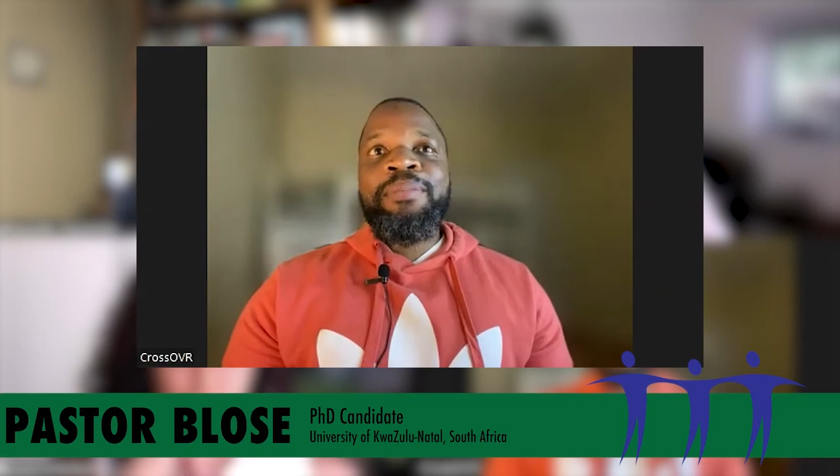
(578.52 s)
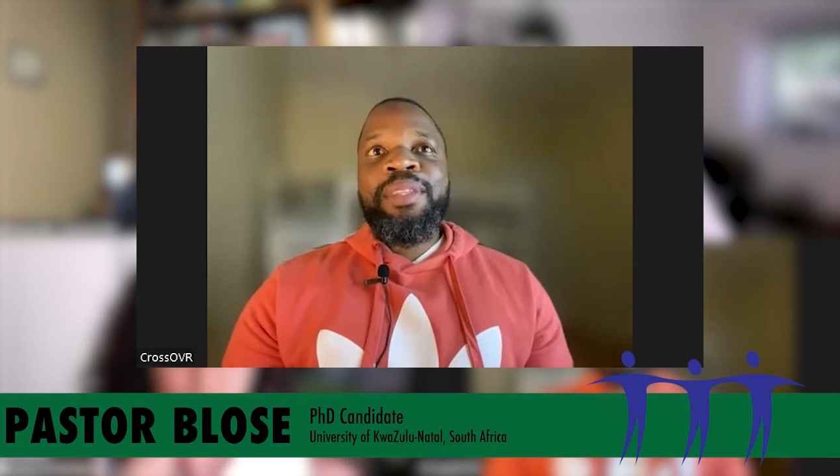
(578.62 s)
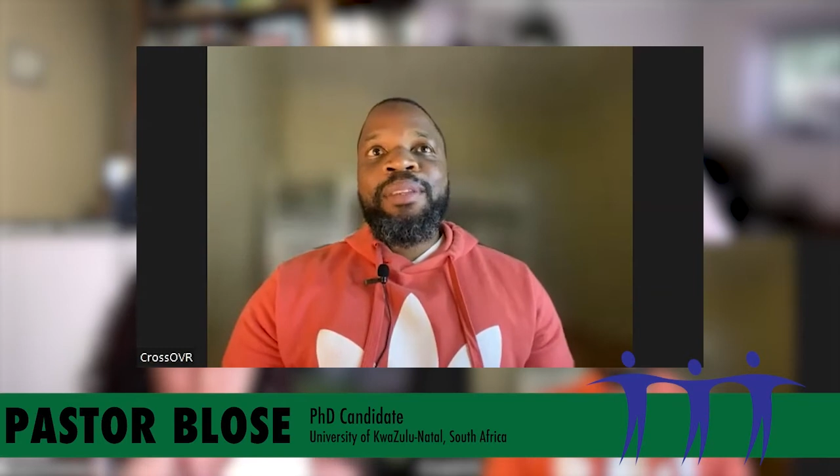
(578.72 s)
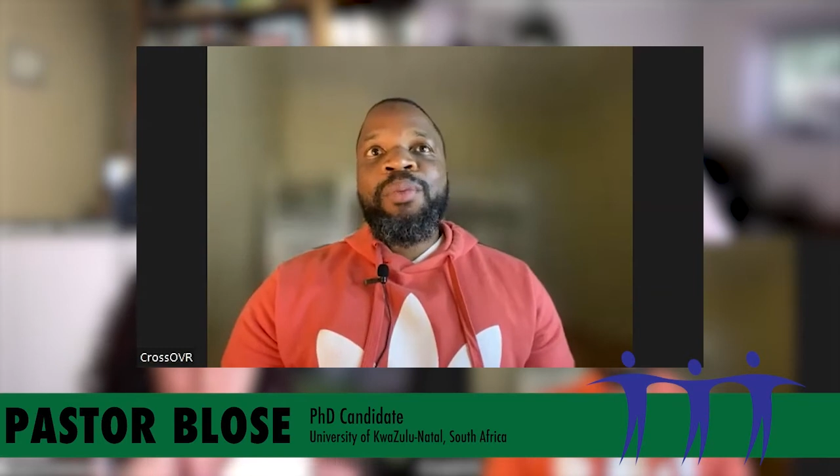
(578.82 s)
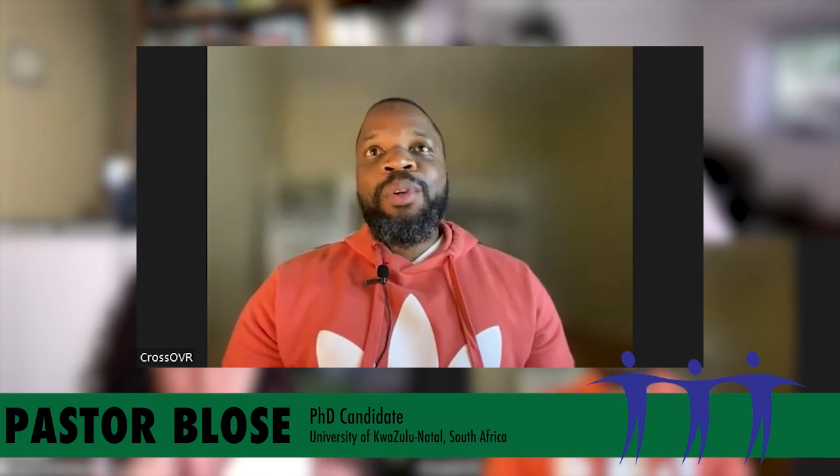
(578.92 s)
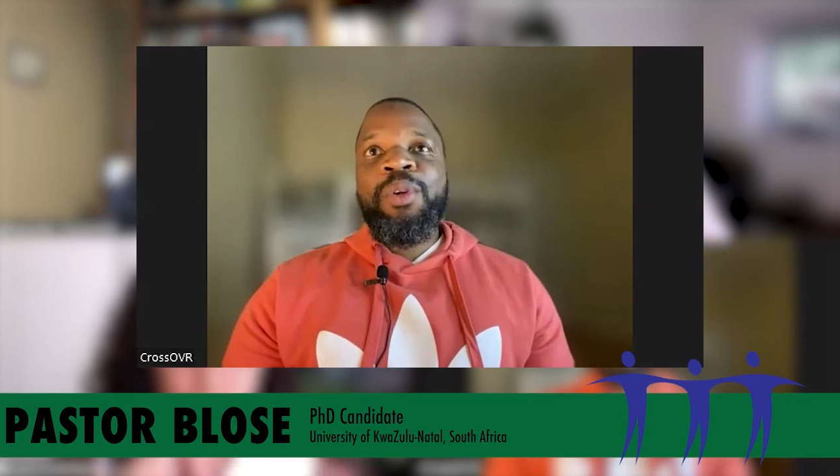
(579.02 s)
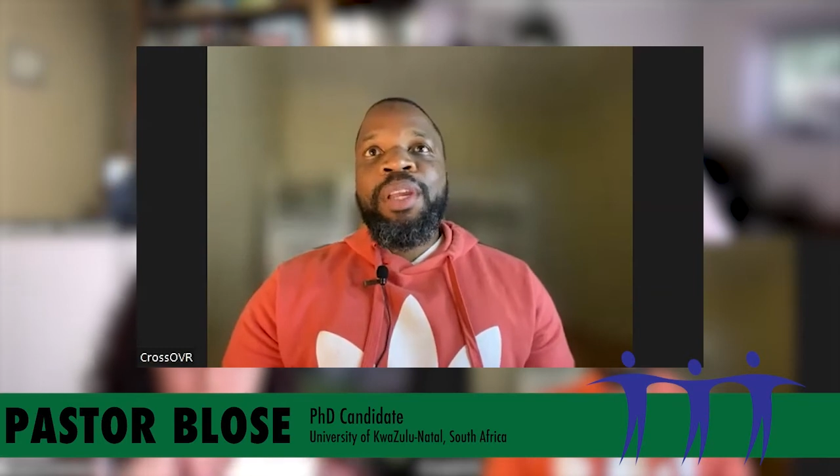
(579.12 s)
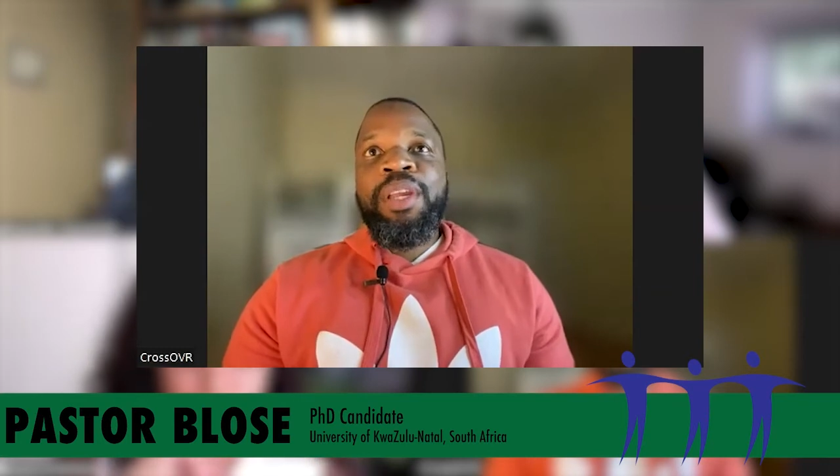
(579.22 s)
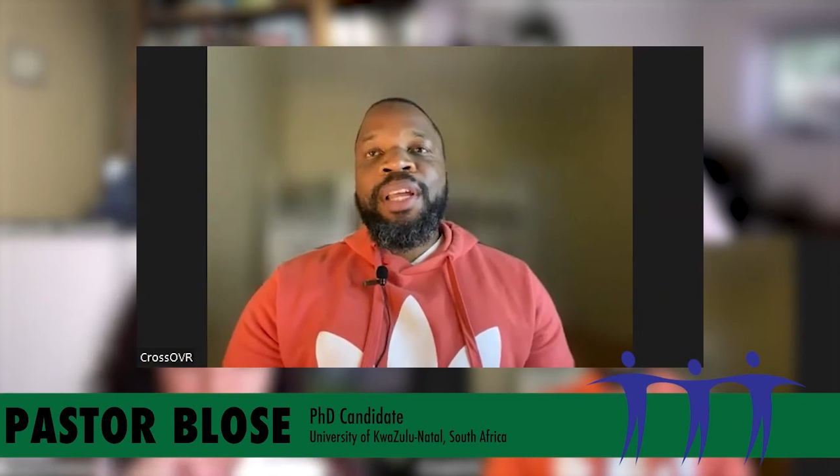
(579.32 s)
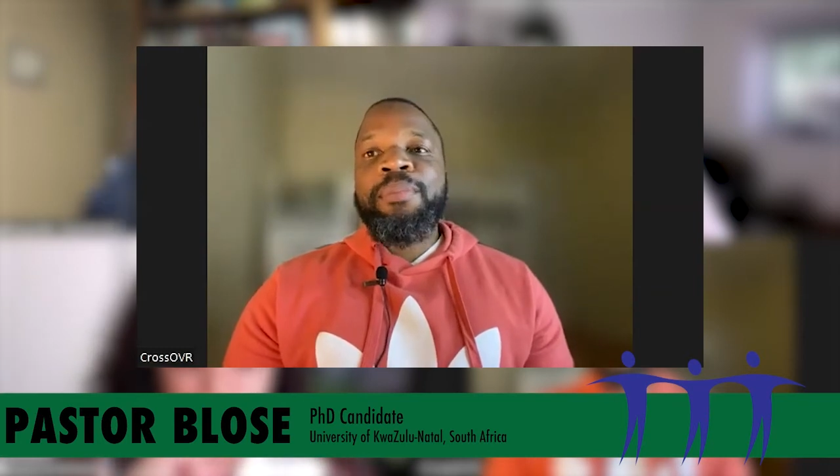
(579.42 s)

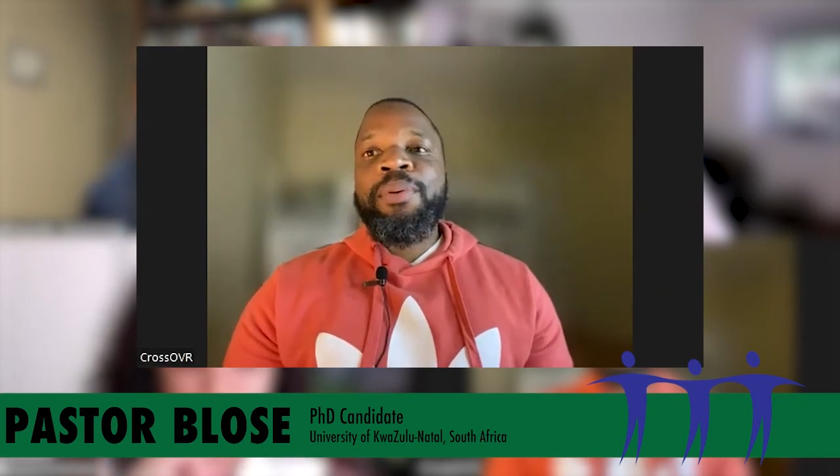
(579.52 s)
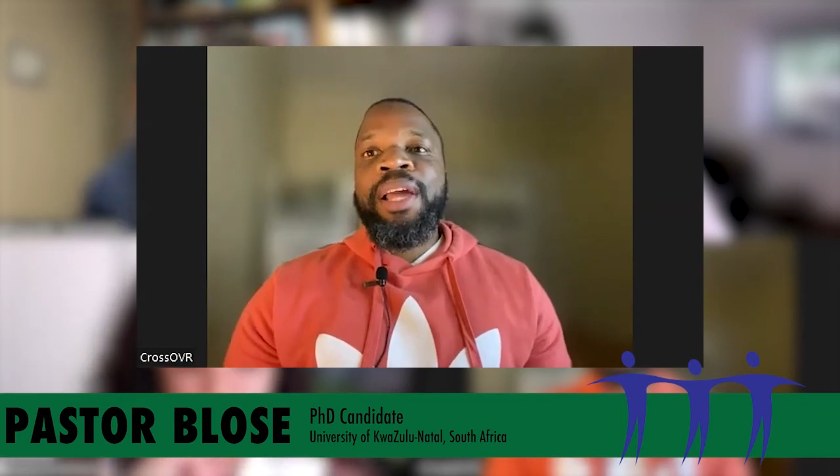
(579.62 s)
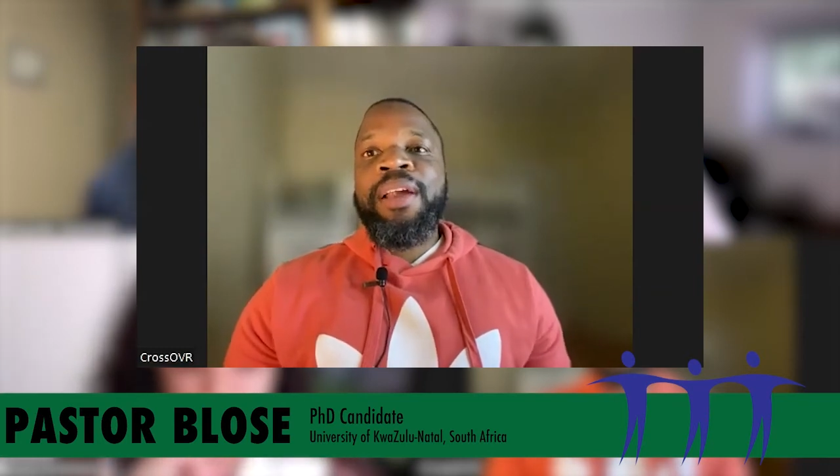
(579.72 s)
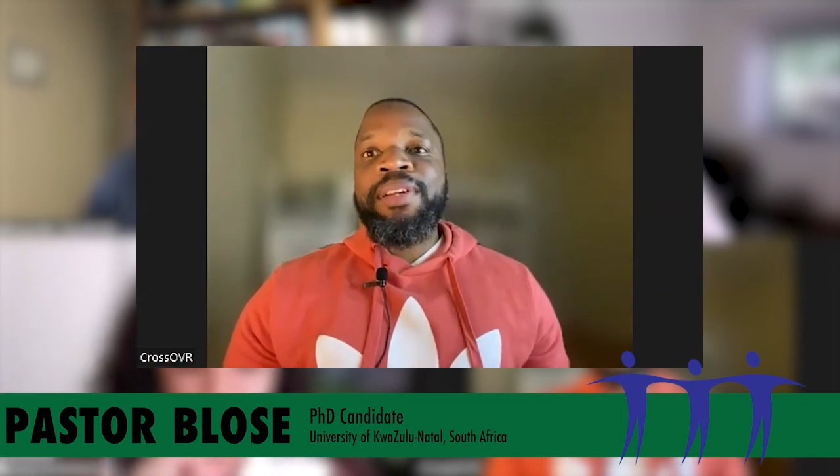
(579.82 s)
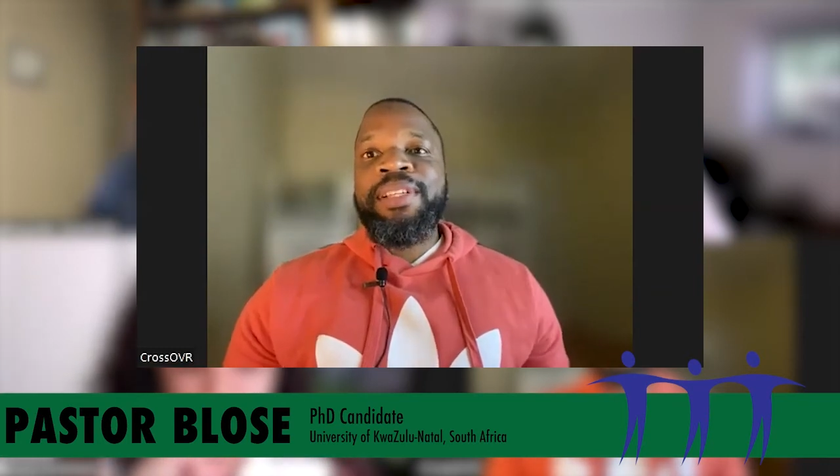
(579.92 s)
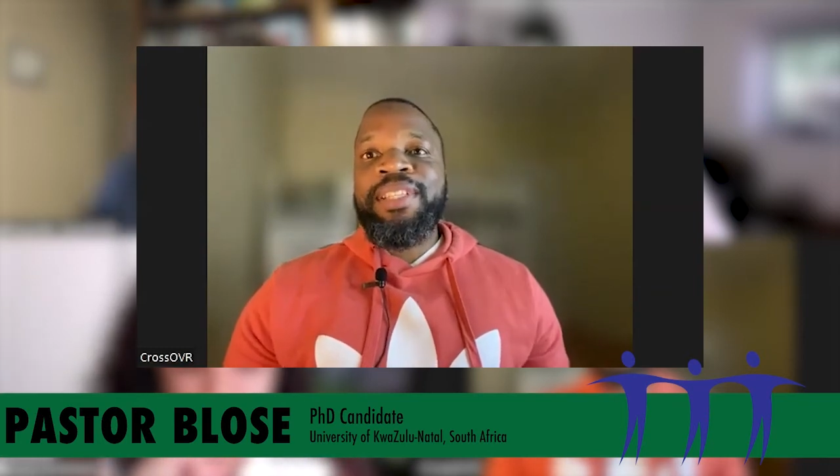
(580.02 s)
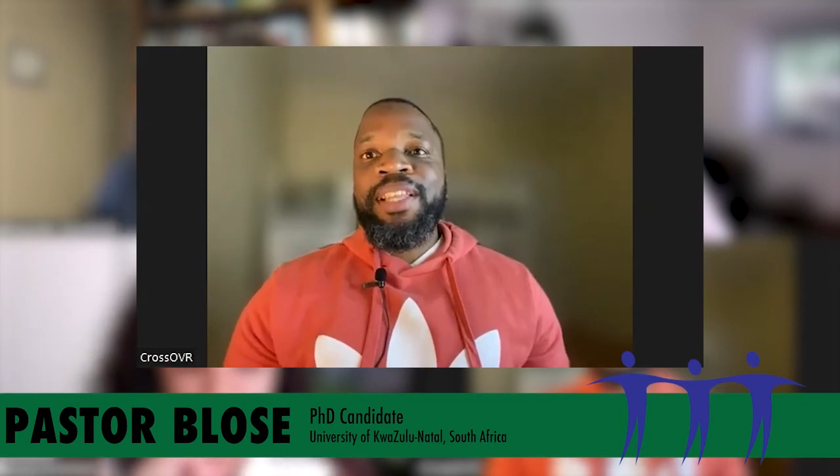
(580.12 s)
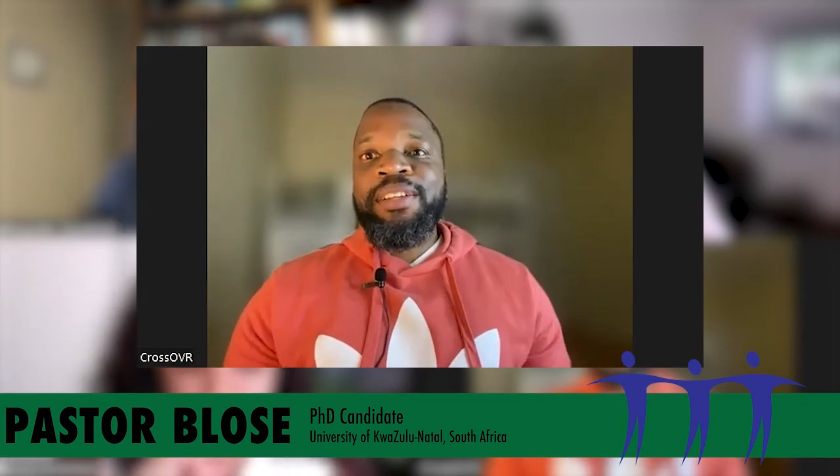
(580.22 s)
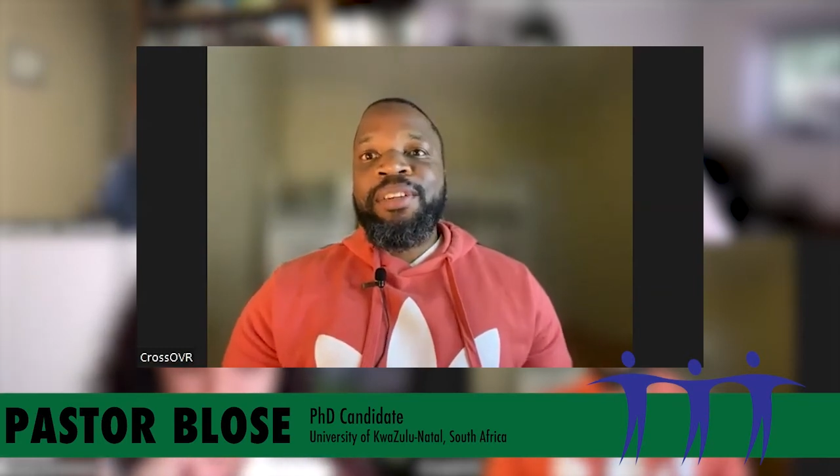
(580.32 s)
looking at the polarities that